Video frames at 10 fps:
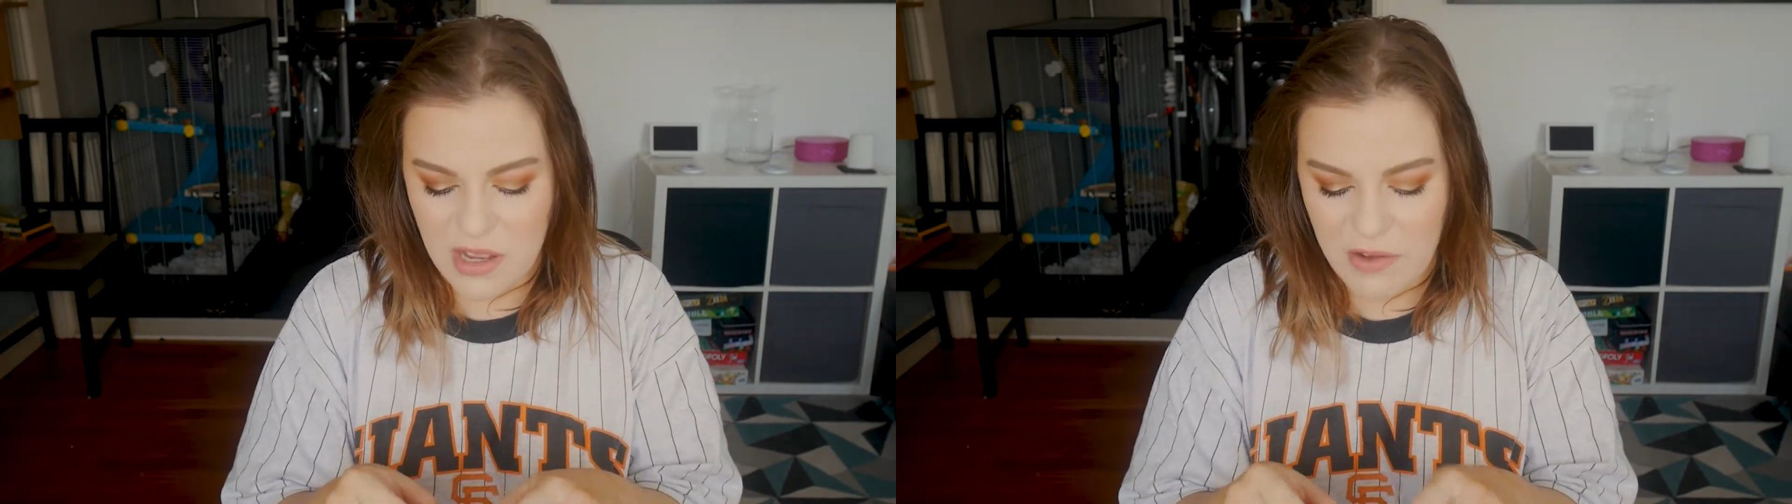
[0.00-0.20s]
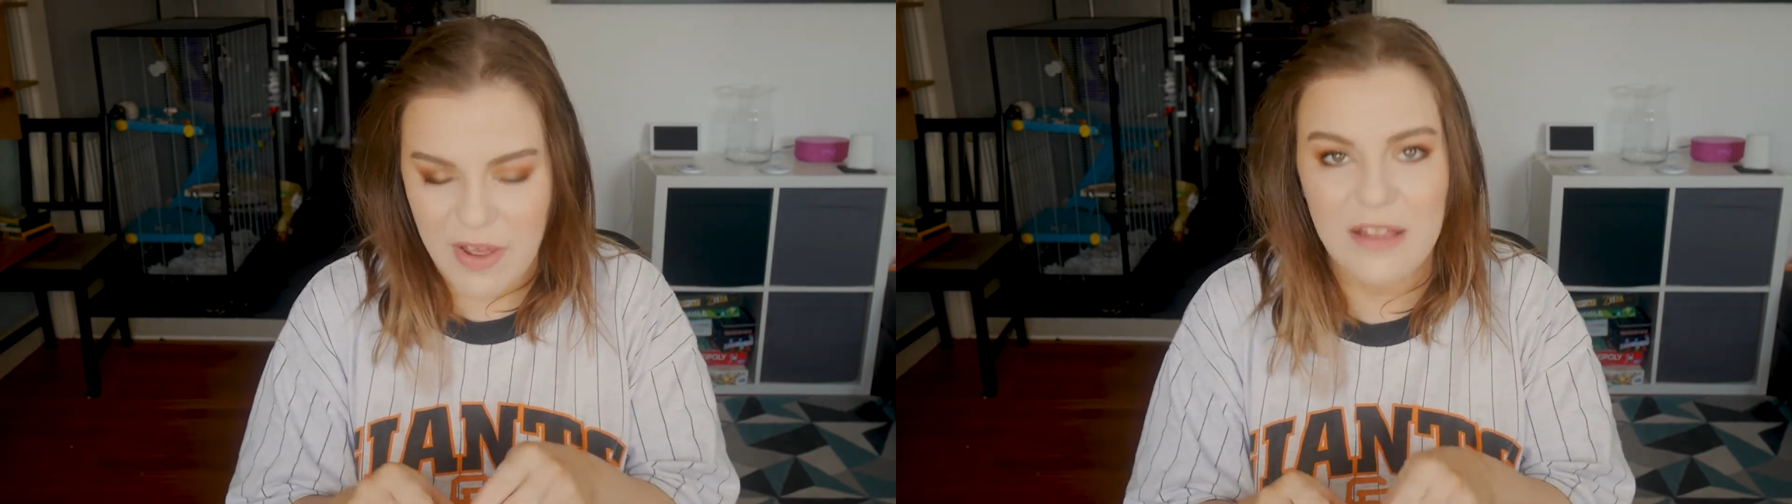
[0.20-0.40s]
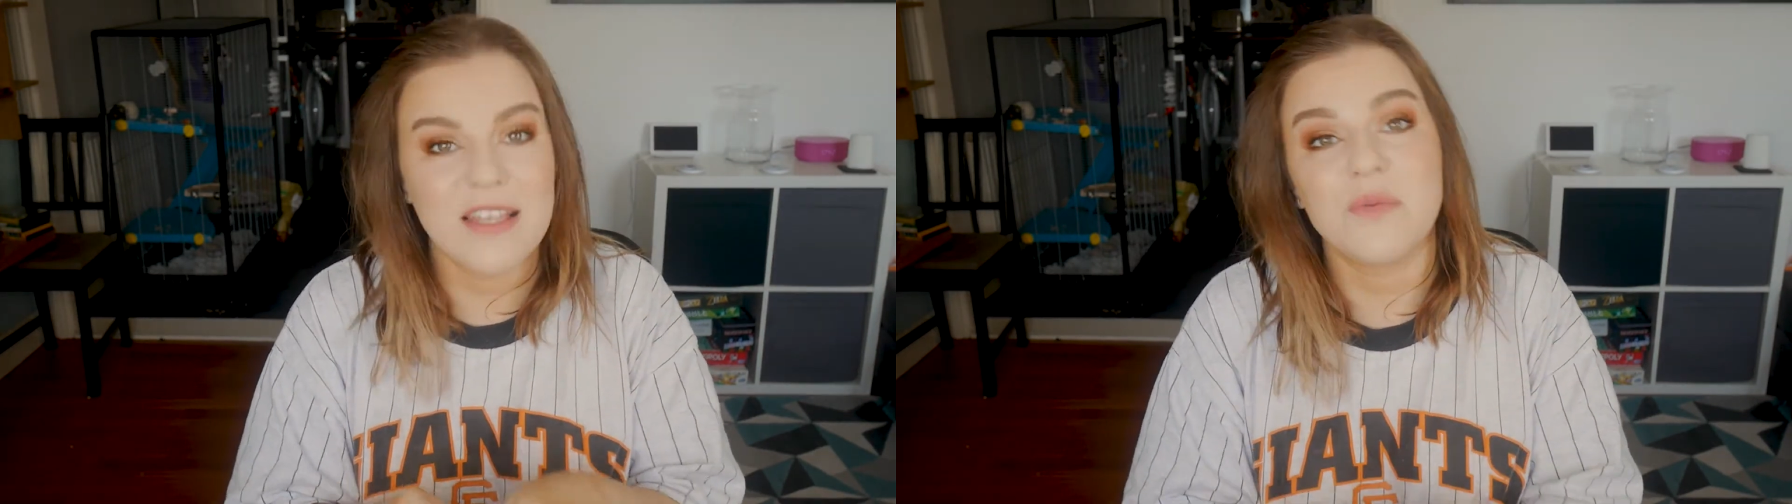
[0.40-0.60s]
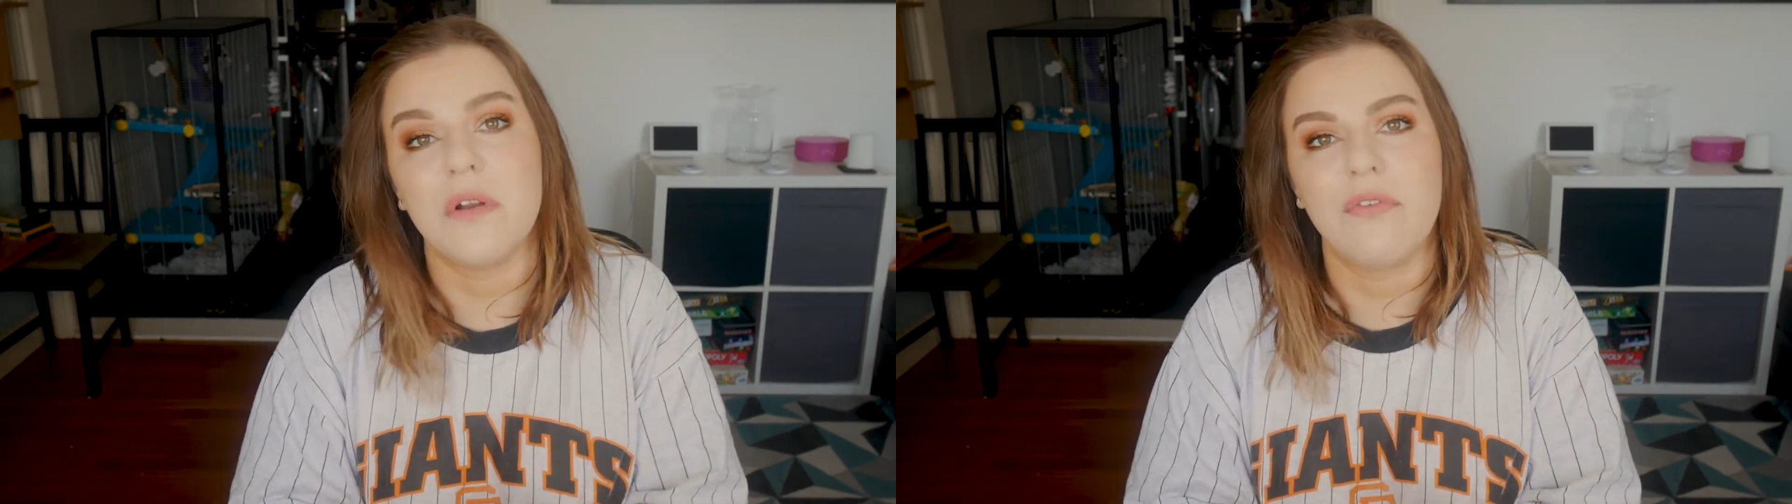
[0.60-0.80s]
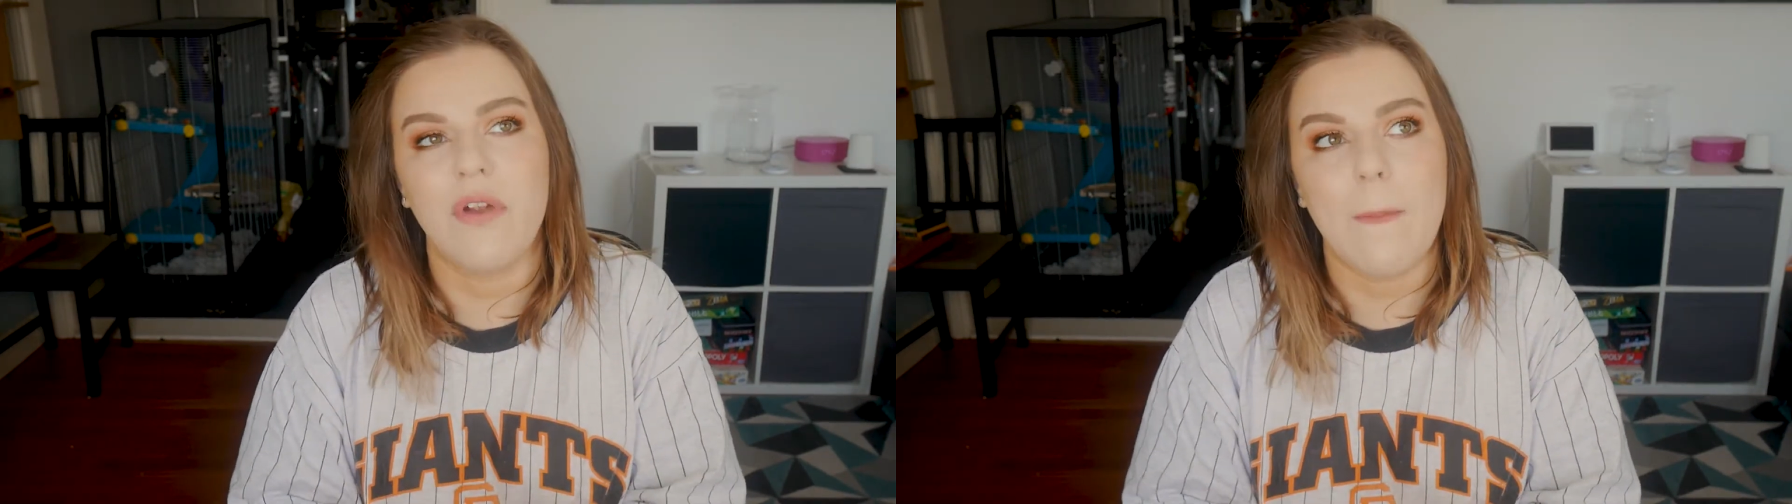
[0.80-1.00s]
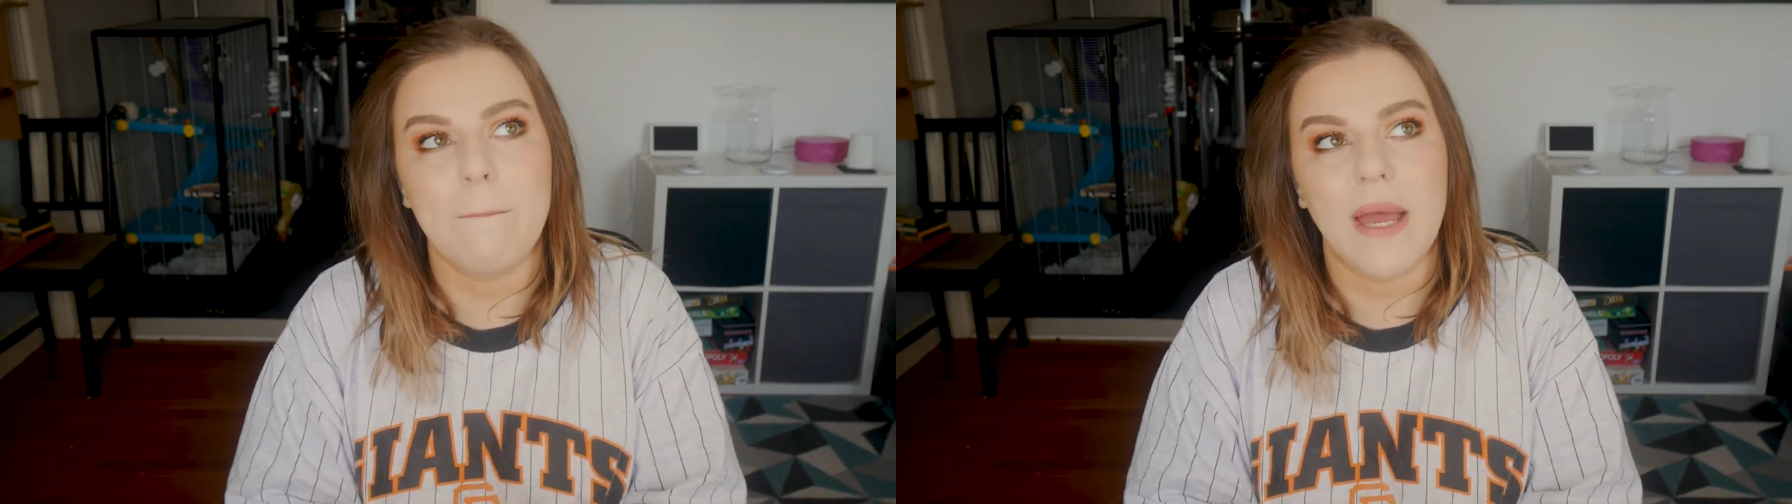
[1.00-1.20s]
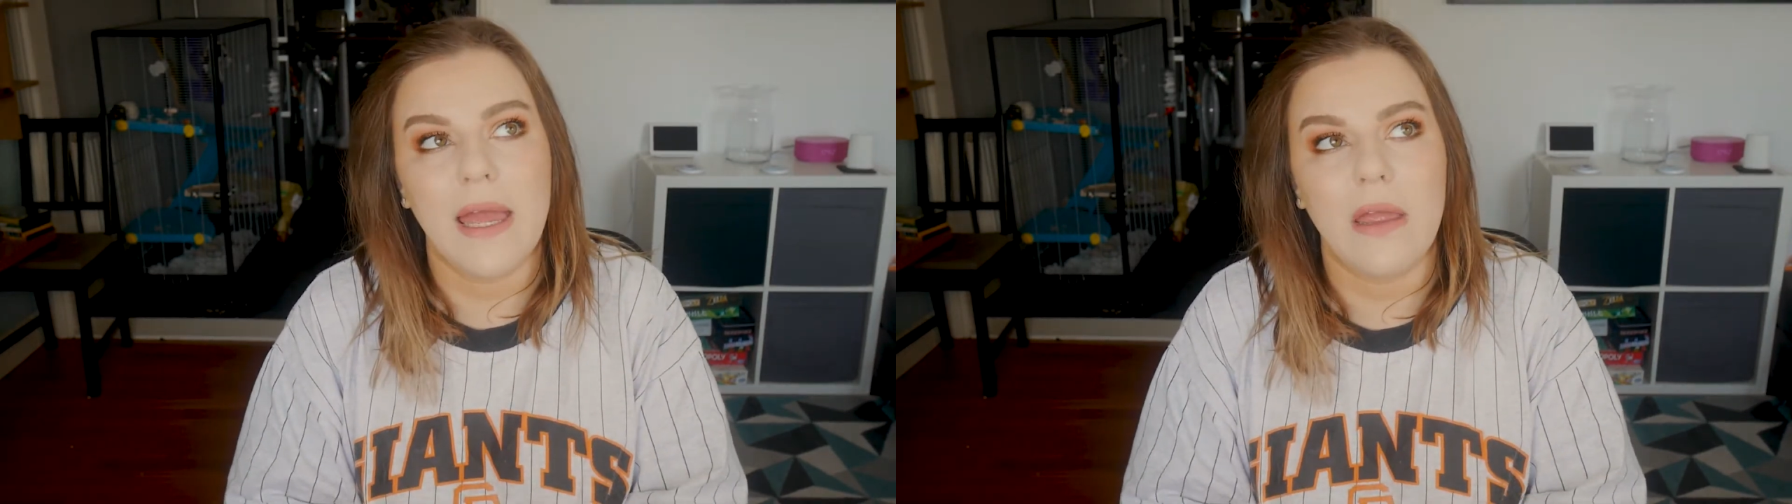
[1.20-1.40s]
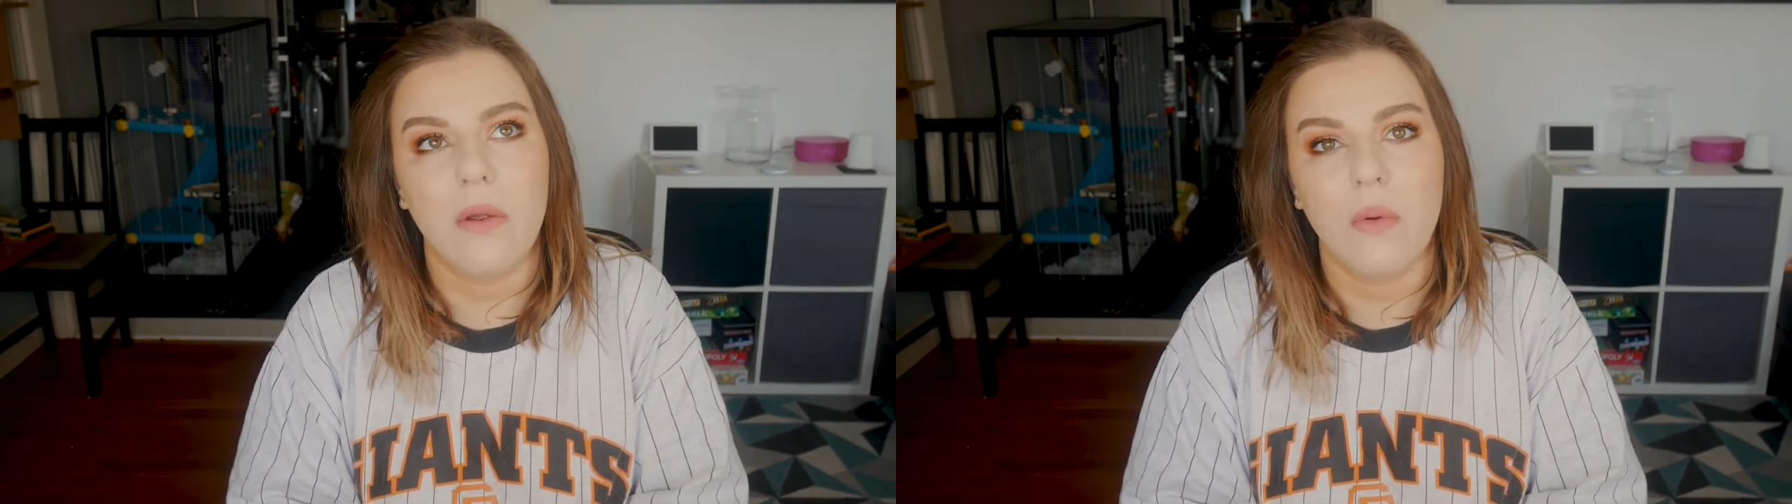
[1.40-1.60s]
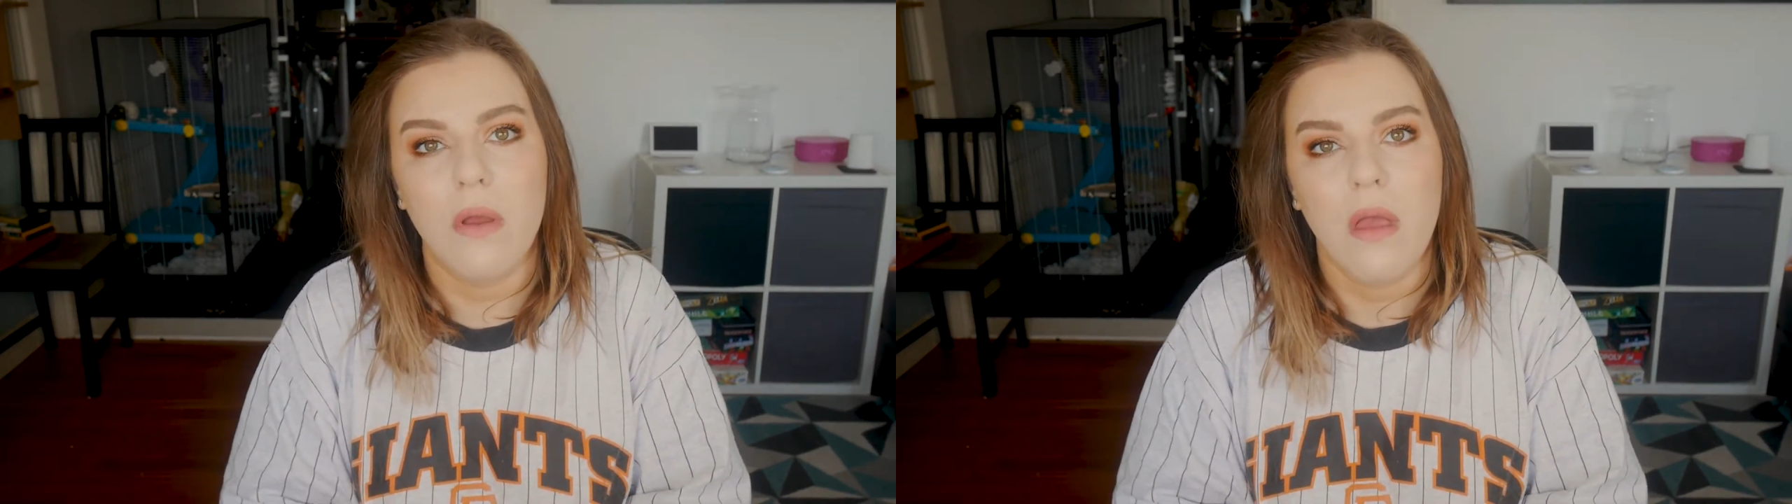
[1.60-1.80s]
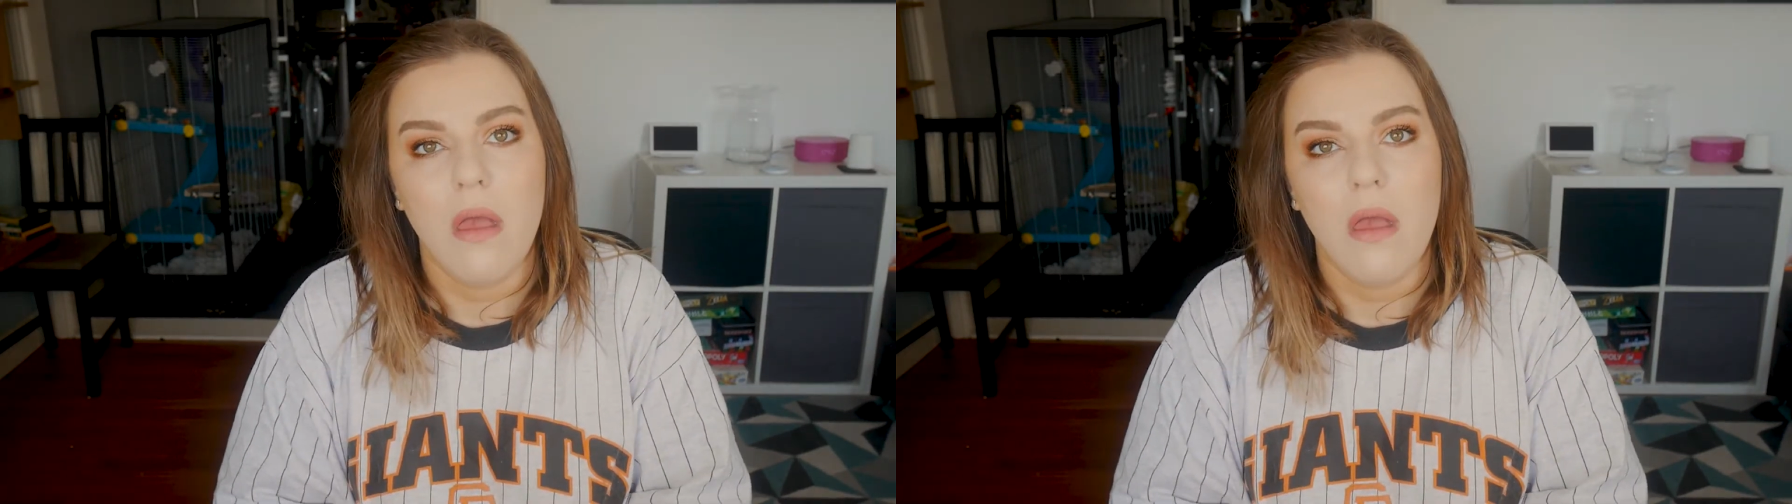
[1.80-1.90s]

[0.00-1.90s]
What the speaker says: I've had this one for about